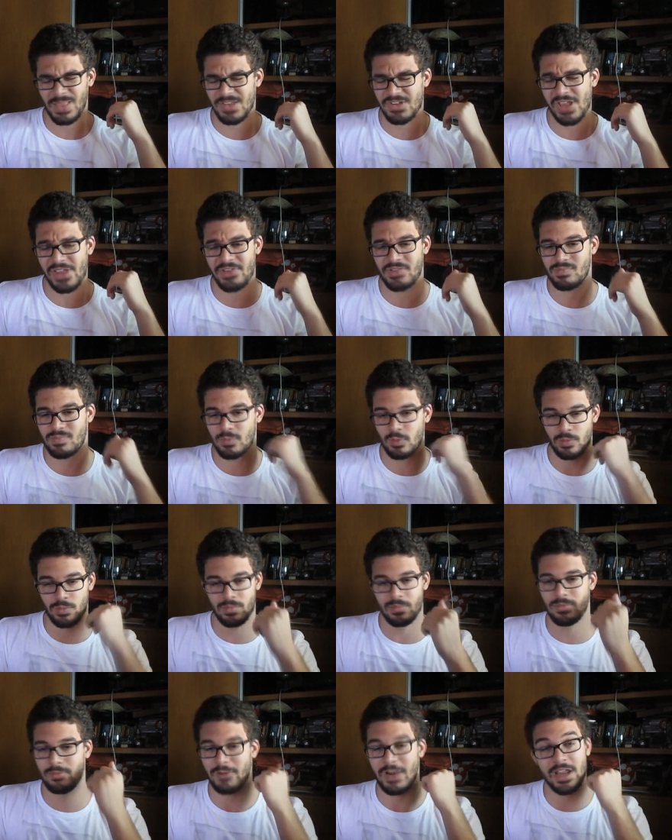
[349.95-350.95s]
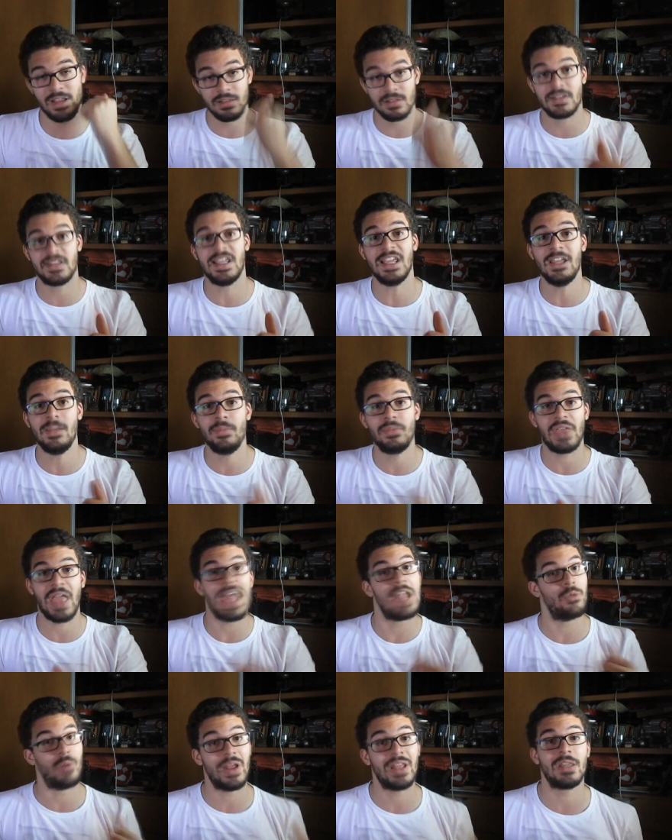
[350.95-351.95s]
just regular teams
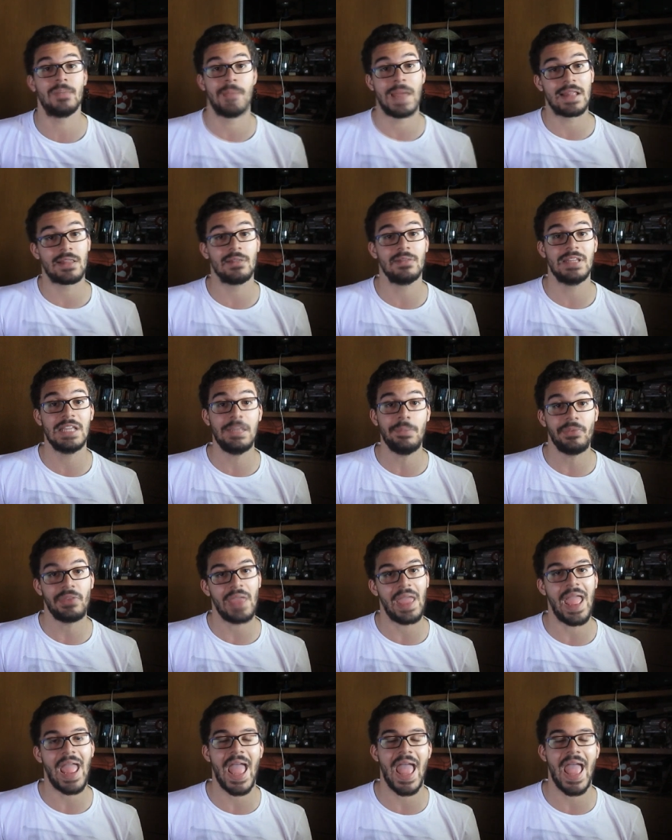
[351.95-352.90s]
and random battle teams,